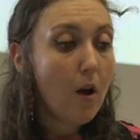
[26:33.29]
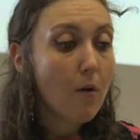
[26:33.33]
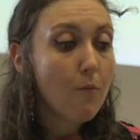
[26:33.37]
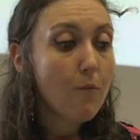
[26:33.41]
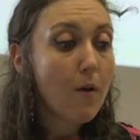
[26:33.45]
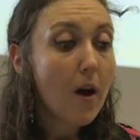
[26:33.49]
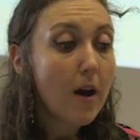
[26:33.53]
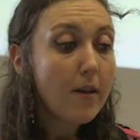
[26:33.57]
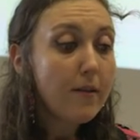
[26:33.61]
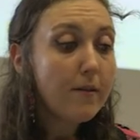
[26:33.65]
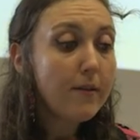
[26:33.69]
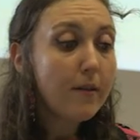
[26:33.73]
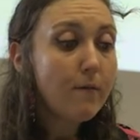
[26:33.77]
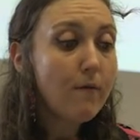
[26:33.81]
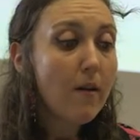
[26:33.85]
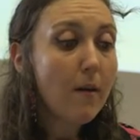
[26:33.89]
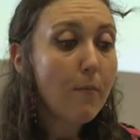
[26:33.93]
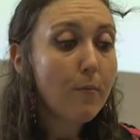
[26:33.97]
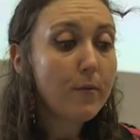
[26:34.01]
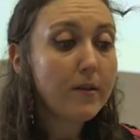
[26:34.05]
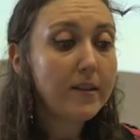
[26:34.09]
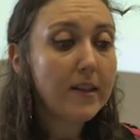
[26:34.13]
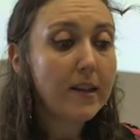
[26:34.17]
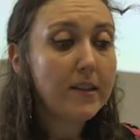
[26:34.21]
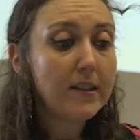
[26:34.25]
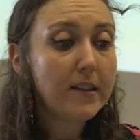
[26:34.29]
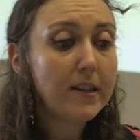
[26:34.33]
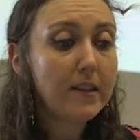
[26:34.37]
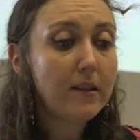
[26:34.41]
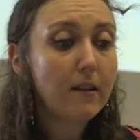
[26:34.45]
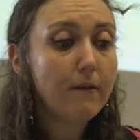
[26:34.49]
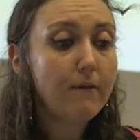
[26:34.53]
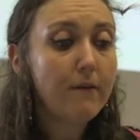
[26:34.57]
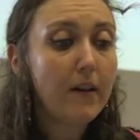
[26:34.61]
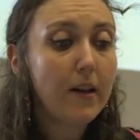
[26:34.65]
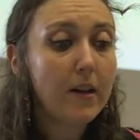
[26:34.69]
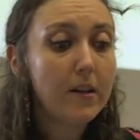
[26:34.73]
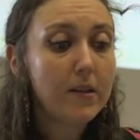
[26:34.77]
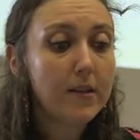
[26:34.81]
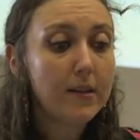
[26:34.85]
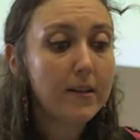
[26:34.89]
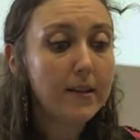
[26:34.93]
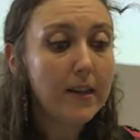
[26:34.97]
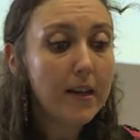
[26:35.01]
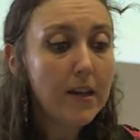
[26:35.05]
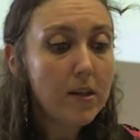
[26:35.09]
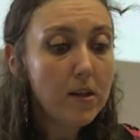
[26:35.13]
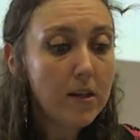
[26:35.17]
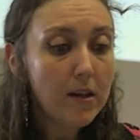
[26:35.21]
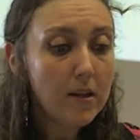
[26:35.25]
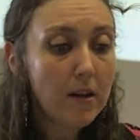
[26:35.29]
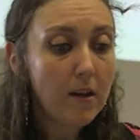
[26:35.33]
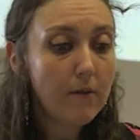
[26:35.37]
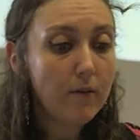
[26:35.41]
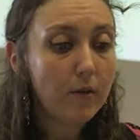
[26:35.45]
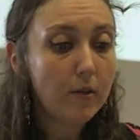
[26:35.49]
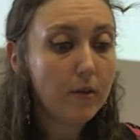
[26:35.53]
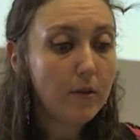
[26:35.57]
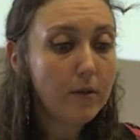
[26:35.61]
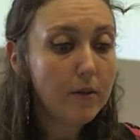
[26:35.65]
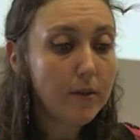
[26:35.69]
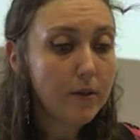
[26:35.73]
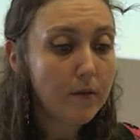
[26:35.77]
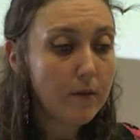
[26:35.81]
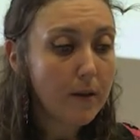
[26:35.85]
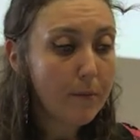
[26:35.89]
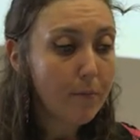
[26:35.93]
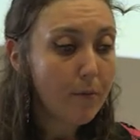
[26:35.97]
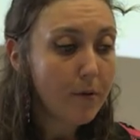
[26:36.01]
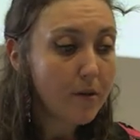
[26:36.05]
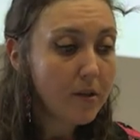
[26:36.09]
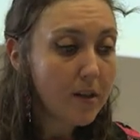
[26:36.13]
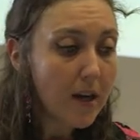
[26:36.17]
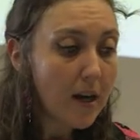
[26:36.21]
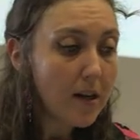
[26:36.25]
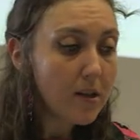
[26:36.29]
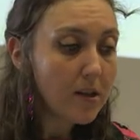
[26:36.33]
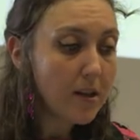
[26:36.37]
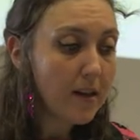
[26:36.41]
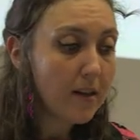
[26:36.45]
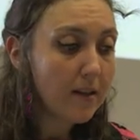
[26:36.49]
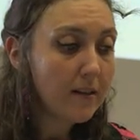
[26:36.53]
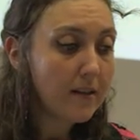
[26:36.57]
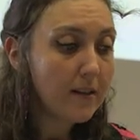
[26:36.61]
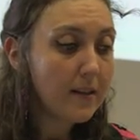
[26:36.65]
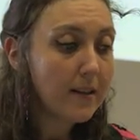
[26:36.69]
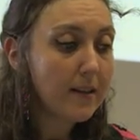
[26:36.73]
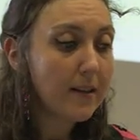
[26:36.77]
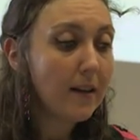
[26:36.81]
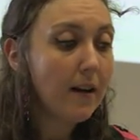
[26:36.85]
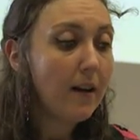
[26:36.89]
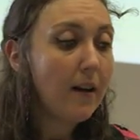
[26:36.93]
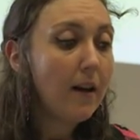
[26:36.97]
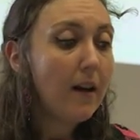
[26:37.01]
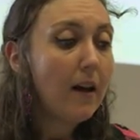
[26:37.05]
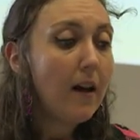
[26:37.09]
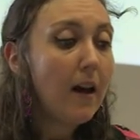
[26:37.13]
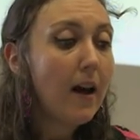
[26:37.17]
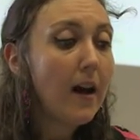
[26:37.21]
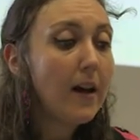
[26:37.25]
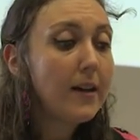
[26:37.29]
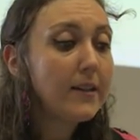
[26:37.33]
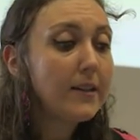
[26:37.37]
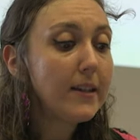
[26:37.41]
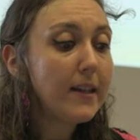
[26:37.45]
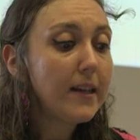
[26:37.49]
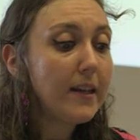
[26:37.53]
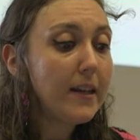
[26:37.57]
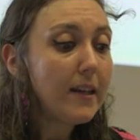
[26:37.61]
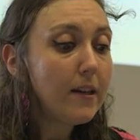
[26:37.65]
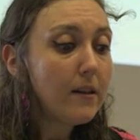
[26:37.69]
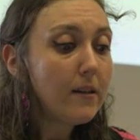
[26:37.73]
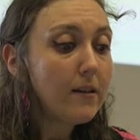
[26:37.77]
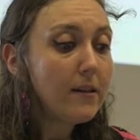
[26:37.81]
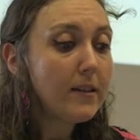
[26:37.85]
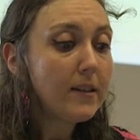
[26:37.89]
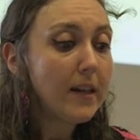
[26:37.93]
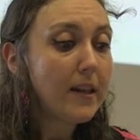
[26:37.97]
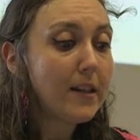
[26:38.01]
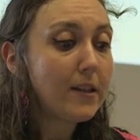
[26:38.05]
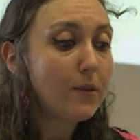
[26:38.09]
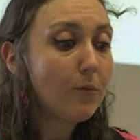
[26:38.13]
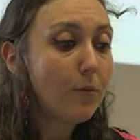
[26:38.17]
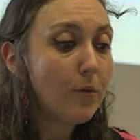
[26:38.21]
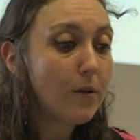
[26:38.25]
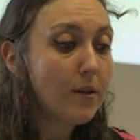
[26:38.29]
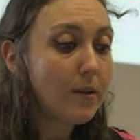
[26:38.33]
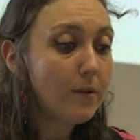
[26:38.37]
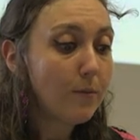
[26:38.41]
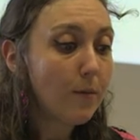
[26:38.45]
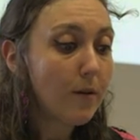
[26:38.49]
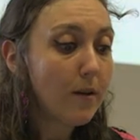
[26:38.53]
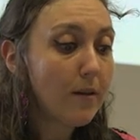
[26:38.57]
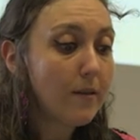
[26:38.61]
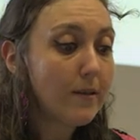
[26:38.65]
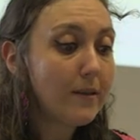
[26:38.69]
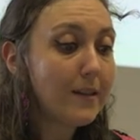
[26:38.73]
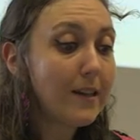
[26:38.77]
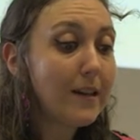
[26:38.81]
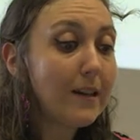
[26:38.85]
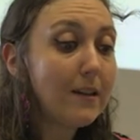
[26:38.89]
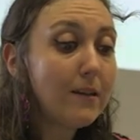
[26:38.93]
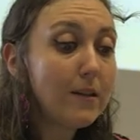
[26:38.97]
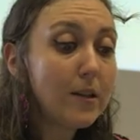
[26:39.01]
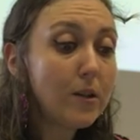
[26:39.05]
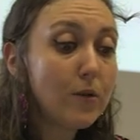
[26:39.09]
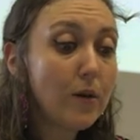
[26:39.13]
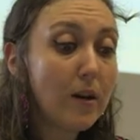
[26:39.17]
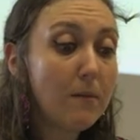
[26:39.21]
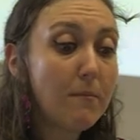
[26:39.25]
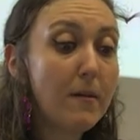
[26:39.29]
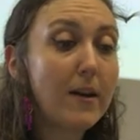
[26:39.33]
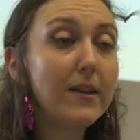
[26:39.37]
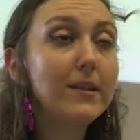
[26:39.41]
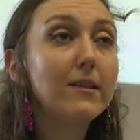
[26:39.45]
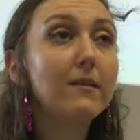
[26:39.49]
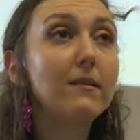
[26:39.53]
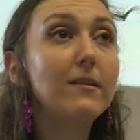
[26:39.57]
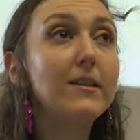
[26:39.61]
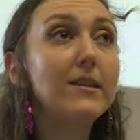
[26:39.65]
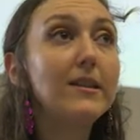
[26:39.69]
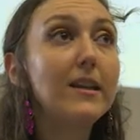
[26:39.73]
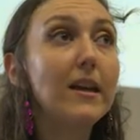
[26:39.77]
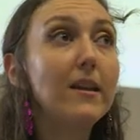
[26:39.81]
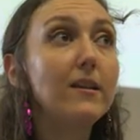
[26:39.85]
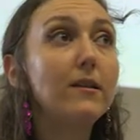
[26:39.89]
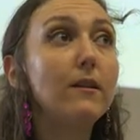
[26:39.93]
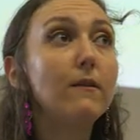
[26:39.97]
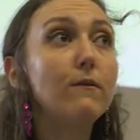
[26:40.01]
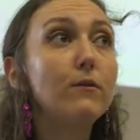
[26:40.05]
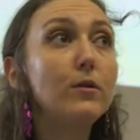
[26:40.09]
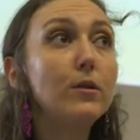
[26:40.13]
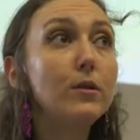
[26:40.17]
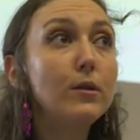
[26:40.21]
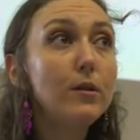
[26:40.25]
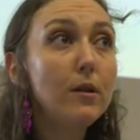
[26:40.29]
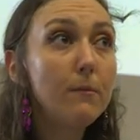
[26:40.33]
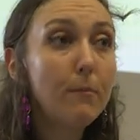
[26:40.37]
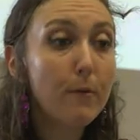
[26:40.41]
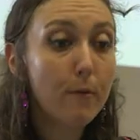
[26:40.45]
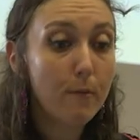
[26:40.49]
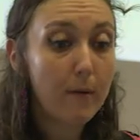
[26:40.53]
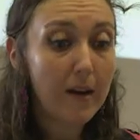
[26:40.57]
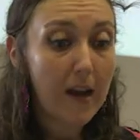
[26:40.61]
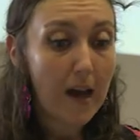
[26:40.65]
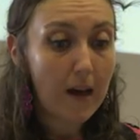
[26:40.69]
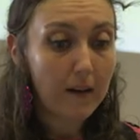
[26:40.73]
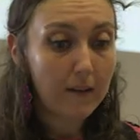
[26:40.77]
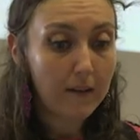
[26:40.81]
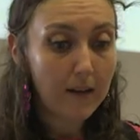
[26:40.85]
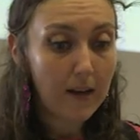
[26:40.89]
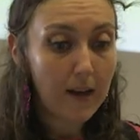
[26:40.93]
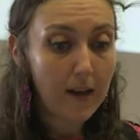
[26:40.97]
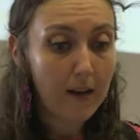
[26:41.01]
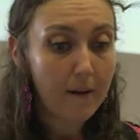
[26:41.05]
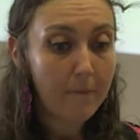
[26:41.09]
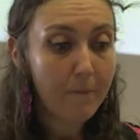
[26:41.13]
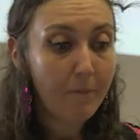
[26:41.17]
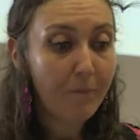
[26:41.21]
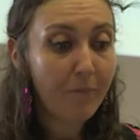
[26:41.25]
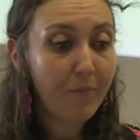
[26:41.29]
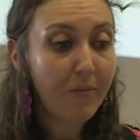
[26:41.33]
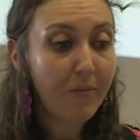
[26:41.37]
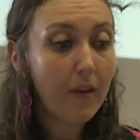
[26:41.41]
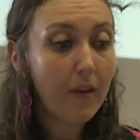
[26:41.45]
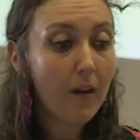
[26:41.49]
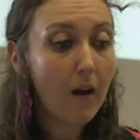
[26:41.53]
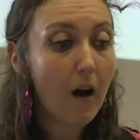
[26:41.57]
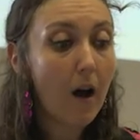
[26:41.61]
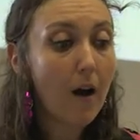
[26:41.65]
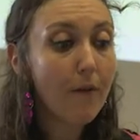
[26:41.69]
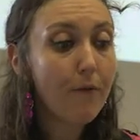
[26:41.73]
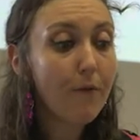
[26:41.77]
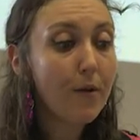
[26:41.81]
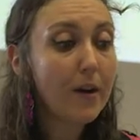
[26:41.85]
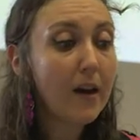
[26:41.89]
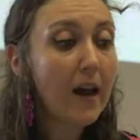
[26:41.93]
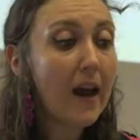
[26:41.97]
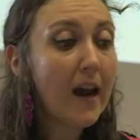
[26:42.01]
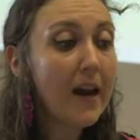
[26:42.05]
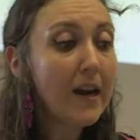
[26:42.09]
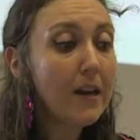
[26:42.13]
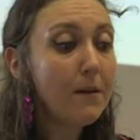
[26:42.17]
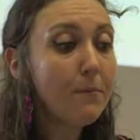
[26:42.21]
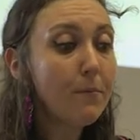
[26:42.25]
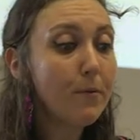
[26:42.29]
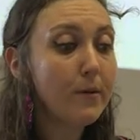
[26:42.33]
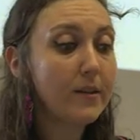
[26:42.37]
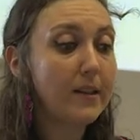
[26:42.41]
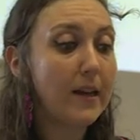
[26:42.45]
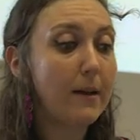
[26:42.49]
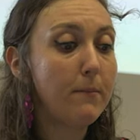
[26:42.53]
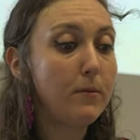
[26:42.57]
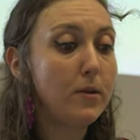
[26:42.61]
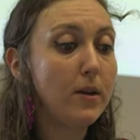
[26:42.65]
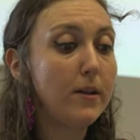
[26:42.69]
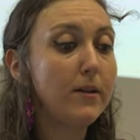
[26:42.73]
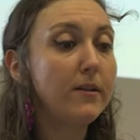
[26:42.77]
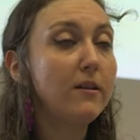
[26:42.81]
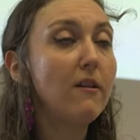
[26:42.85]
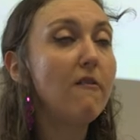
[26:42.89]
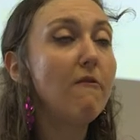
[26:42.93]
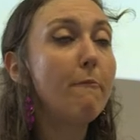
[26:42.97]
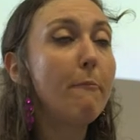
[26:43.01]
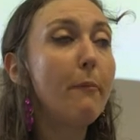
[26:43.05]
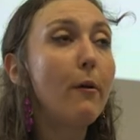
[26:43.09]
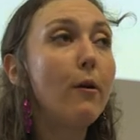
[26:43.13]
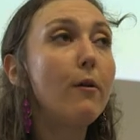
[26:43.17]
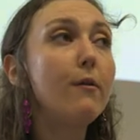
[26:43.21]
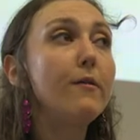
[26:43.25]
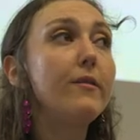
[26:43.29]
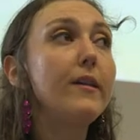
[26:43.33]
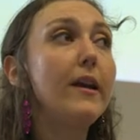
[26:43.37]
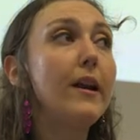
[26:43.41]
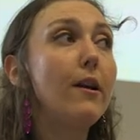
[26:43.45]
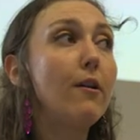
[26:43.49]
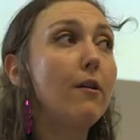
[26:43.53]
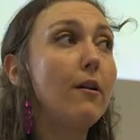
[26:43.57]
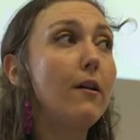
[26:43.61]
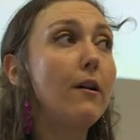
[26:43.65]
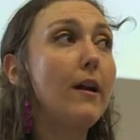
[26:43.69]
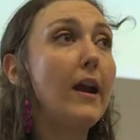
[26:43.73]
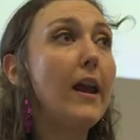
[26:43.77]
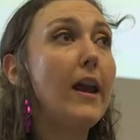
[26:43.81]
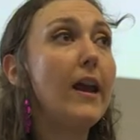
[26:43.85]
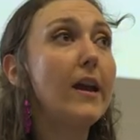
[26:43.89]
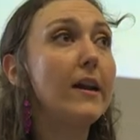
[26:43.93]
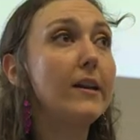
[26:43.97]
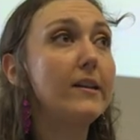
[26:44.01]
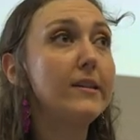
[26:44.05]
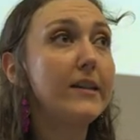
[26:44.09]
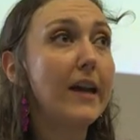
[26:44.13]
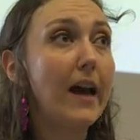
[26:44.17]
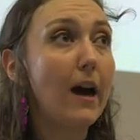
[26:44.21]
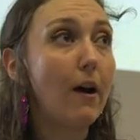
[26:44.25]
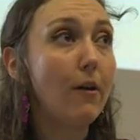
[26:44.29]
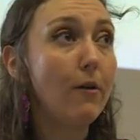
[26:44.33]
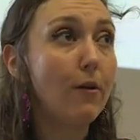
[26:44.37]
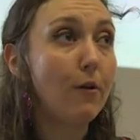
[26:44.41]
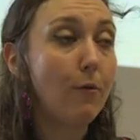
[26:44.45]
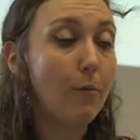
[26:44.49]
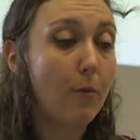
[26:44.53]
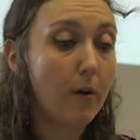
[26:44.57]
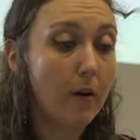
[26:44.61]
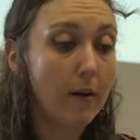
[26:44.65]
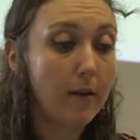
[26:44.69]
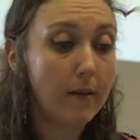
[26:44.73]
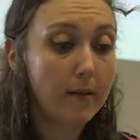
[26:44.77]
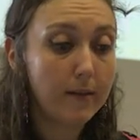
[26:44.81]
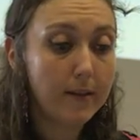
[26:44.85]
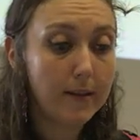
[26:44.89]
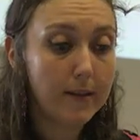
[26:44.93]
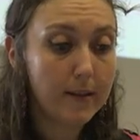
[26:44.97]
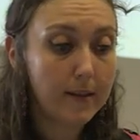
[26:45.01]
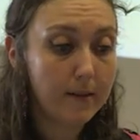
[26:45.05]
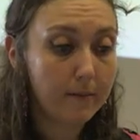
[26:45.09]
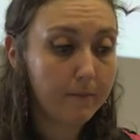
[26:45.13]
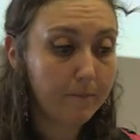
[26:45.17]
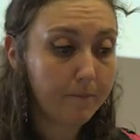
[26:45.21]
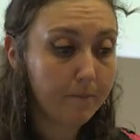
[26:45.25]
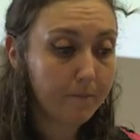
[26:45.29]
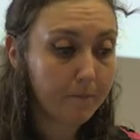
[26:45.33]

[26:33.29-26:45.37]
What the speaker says: Rather than representing the fetishization of illusory projections, Huxley here cites Wordsworth to illustrate Mescaline's sense of super-reality, offering heightened perceptions of both inner and outer worlds.